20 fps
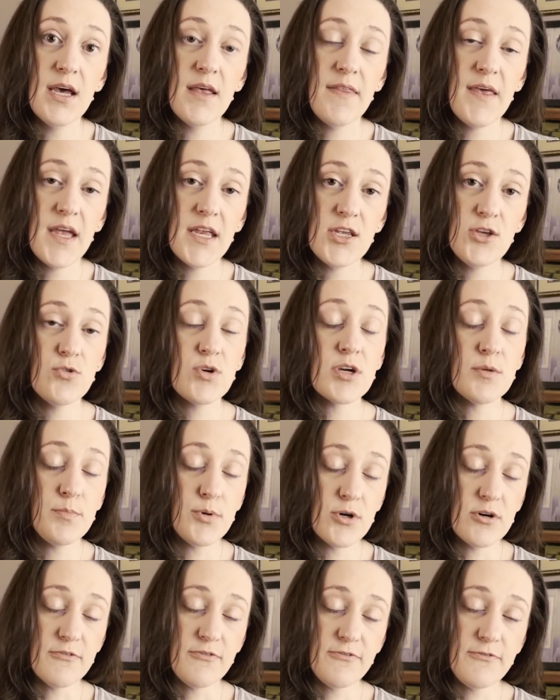that you can
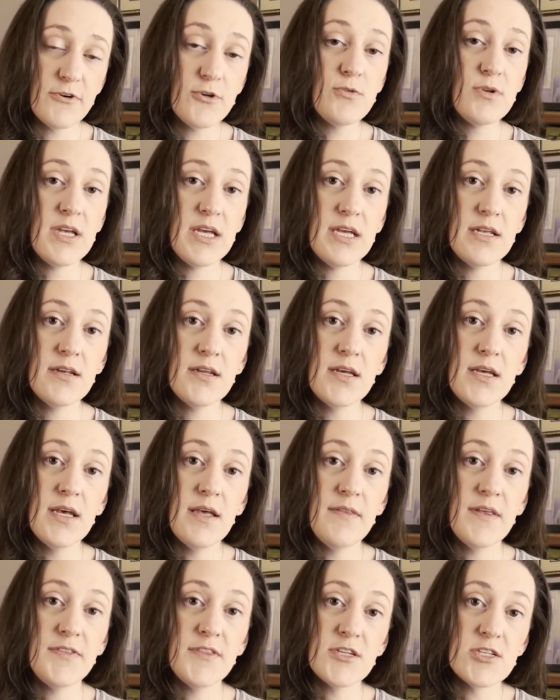put food in
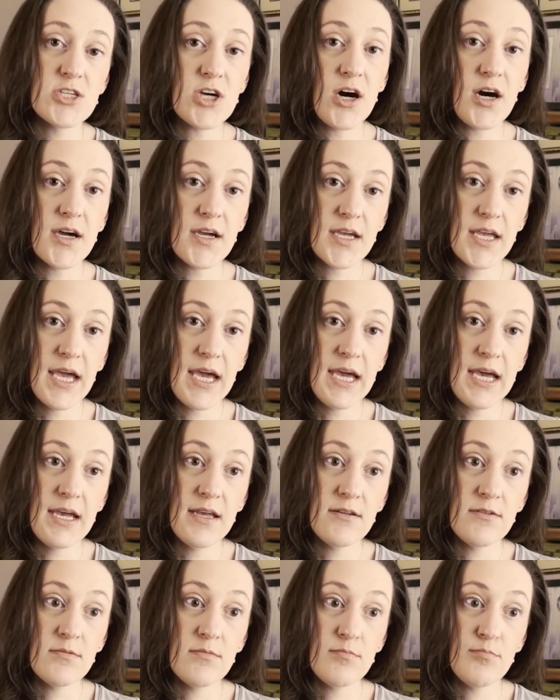that the dog
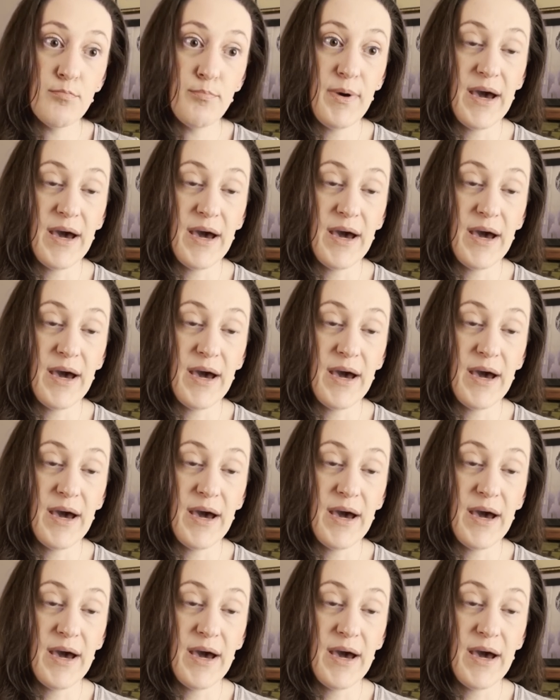can